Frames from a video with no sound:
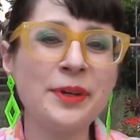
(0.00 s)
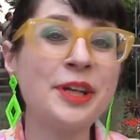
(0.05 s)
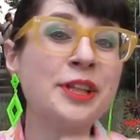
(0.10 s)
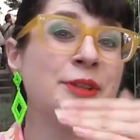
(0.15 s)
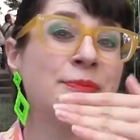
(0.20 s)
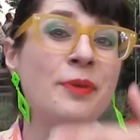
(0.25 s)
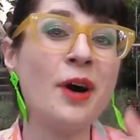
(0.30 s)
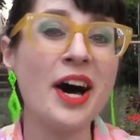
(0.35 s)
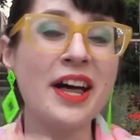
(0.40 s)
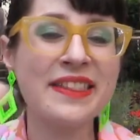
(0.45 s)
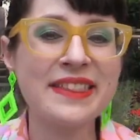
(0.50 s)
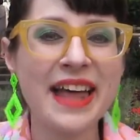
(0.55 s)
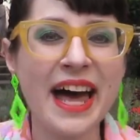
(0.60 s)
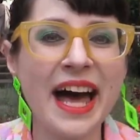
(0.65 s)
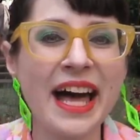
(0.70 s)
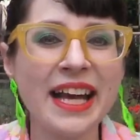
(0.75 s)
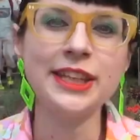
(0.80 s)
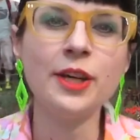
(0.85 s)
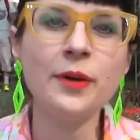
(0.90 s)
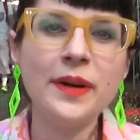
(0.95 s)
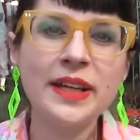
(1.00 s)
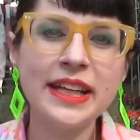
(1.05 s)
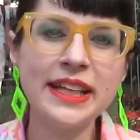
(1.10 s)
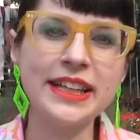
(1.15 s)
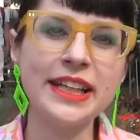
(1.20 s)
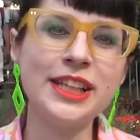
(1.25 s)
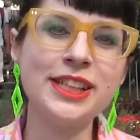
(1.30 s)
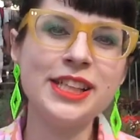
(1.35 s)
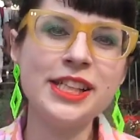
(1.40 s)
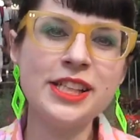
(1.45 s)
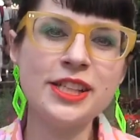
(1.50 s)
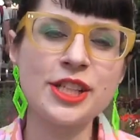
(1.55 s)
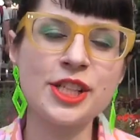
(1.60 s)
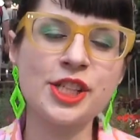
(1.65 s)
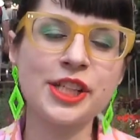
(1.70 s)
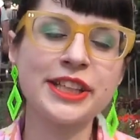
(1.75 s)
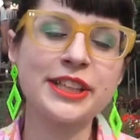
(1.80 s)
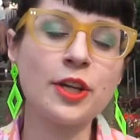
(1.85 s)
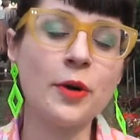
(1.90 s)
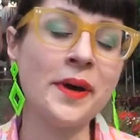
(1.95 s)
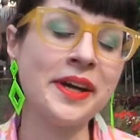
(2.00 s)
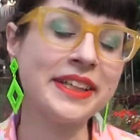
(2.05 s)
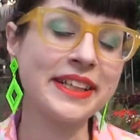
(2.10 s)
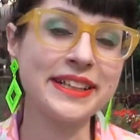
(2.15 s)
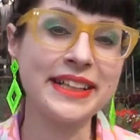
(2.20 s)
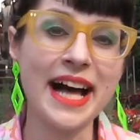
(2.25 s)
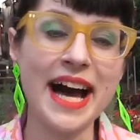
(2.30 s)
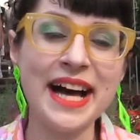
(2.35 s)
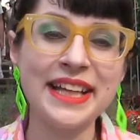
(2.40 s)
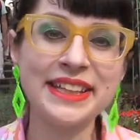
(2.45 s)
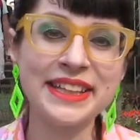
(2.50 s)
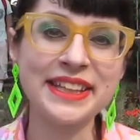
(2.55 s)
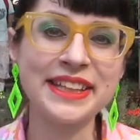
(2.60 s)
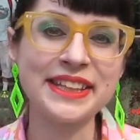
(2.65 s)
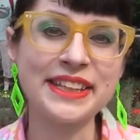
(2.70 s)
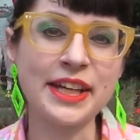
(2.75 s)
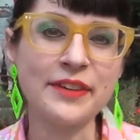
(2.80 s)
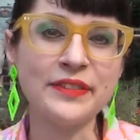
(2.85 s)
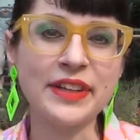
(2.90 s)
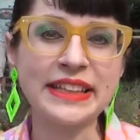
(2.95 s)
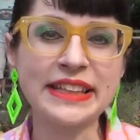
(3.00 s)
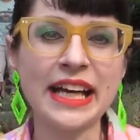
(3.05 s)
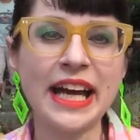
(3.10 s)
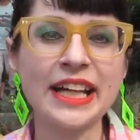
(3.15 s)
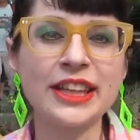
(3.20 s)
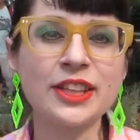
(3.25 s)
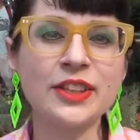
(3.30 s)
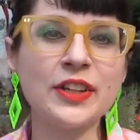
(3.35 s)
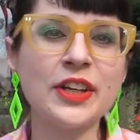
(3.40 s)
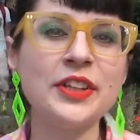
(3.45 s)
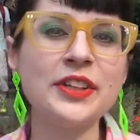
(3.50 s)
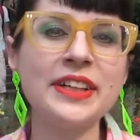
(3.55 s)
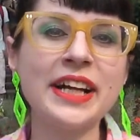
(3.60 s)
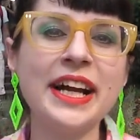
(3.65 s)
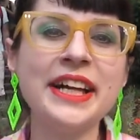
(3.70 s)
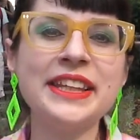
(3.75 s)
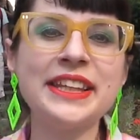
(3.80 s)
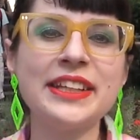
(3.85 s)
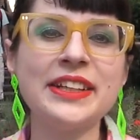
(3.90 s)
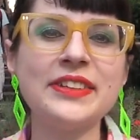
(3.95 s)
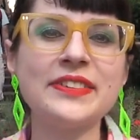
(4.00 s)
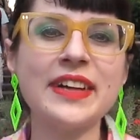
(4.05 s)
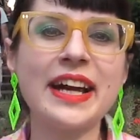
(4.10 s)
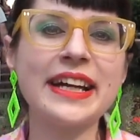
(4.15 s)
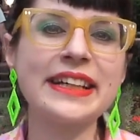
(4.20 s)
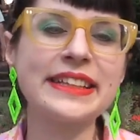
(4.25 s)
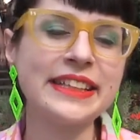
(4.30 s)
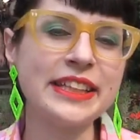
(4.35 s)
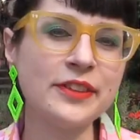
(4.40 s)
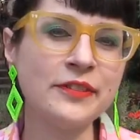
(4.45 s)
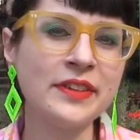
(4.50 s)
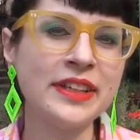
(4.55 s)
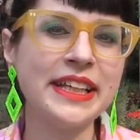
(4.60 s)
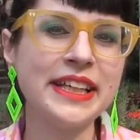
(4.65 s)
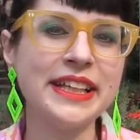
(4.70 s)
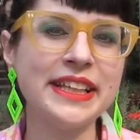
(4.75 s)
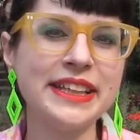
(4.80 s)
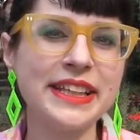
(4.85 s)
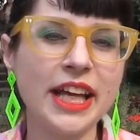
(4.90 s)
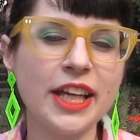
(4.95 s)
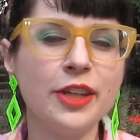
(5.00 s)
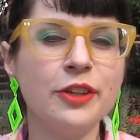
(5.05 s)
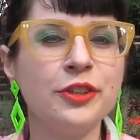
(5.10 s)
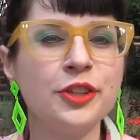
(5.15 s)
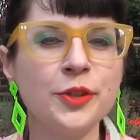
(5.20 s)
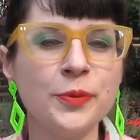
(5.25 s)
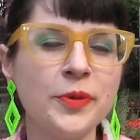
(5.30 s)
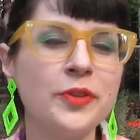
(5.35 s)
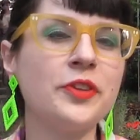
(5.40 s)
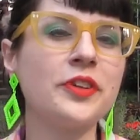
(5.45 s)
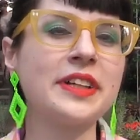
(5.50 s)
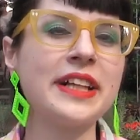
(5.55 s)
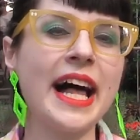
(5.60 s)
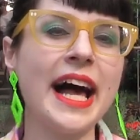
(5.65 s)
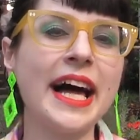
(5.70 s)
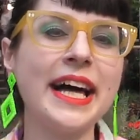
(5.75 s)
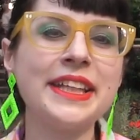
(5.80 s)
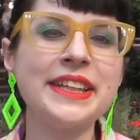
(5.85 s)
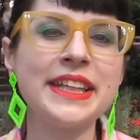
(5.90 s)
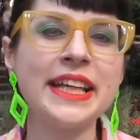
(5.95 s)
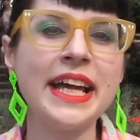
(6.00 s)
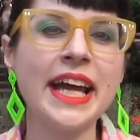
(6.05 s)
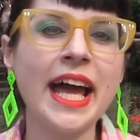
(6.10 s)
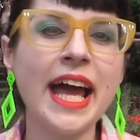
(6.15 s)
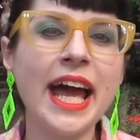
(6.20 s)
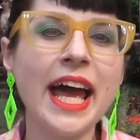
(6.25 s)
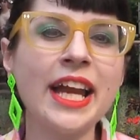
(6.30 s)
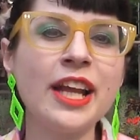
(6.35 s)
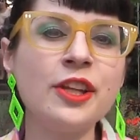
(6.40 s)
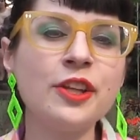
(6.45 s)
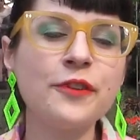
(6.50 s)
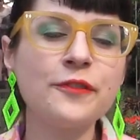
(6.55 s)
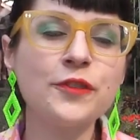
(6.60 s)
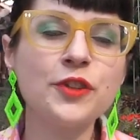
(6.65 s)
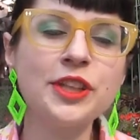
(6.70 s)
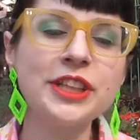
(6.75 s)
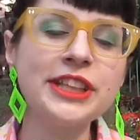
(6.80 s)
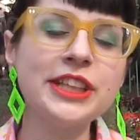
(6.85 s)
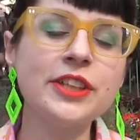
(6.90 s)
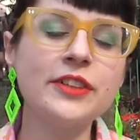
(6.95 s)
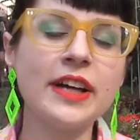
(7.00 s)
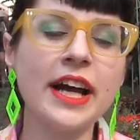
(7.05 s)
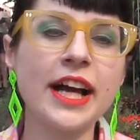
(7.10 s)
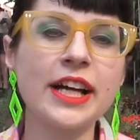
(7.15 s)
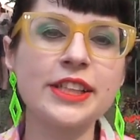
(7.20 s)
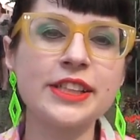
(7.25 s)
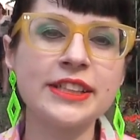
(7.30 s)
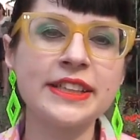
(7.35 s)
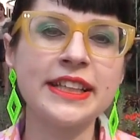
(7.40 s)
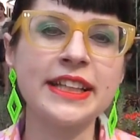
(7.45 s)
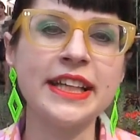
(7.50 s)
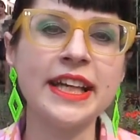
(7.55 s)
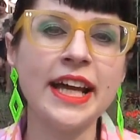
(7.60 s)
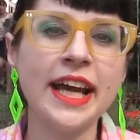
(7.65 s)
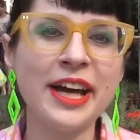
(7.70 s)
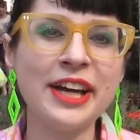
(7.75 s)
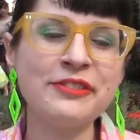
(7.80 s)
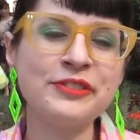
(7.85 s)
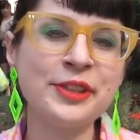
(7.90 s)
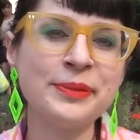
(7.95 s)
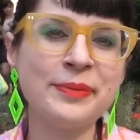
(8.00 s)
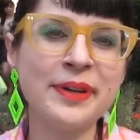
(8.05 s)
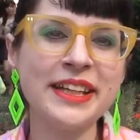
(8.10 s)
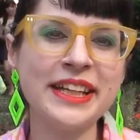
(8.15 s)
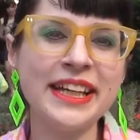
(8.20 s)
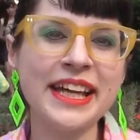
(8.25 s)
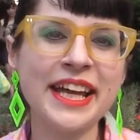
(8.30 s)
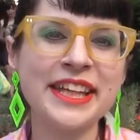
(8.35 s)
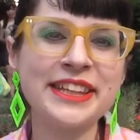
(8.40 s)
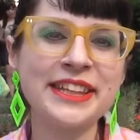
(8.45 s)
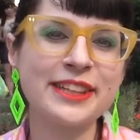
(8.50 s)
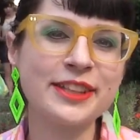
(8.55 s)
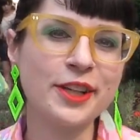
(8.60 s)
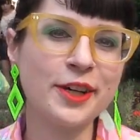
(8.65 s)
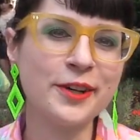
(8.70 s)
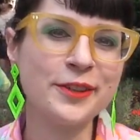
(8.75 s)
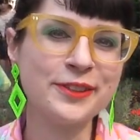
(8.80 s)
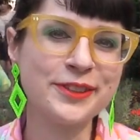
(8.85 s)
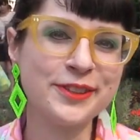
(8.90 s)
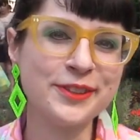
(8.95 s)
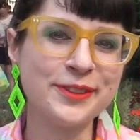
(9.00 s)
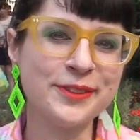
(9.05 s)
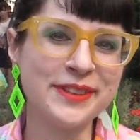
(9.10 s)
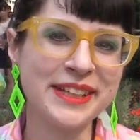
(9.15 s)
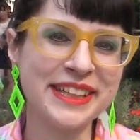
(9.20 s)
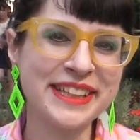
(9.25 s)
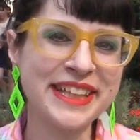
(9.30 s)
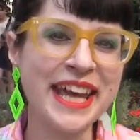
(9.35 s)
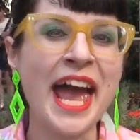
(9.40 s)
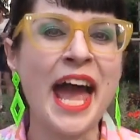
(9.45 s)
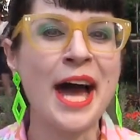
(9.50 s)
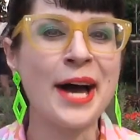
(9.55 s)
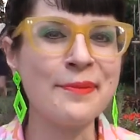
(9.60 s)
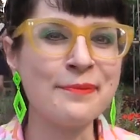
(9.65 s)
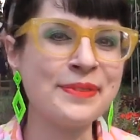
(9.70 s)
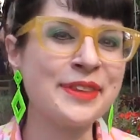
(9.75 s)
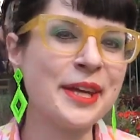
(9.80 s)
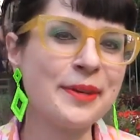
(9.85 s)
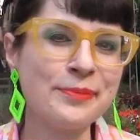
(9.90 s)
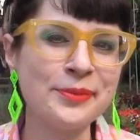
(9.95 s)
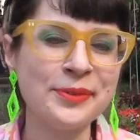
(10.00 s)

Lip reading: build upon that. So in addition to just going to classes and stuff like that, there are other kinds of activities that you do with your class. And in your first year, actually, everybody gets to go to this camp that